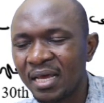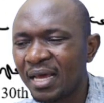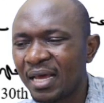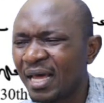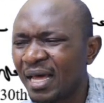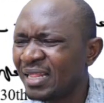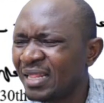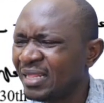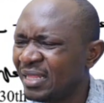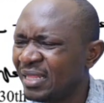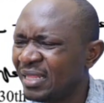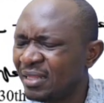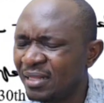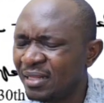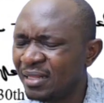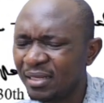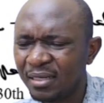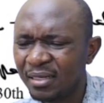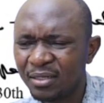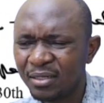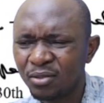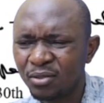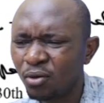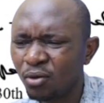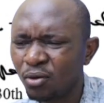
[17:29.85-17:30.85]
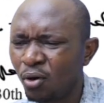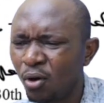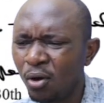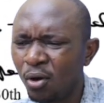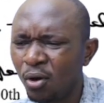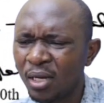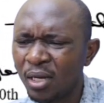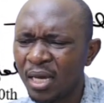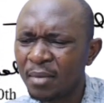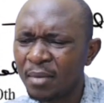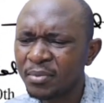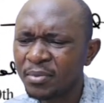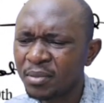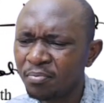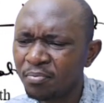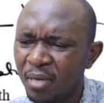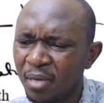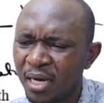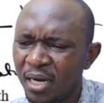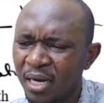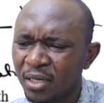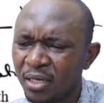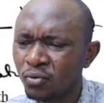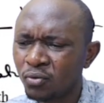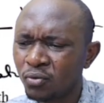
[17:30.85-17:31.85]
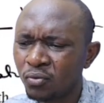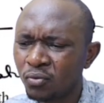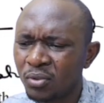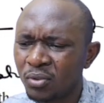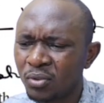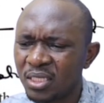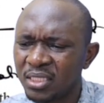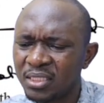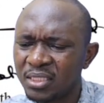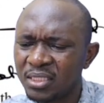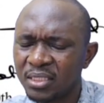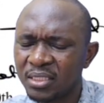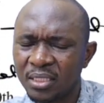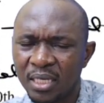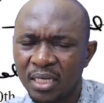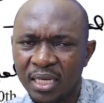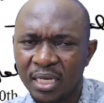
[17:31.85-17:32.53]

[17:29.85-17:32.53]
And it all comes back to this